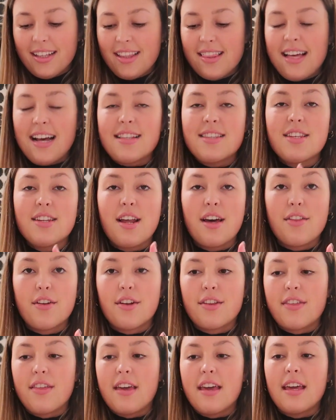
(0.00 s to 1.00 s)
That's
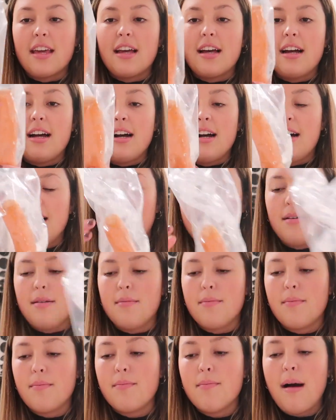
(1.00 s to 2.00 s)
another thing.
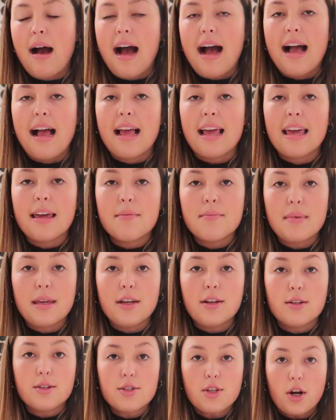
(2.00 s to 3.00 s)
My
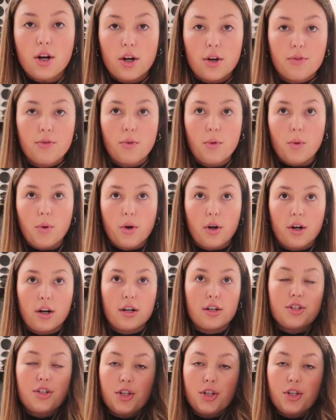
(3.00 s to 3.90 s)
meals are for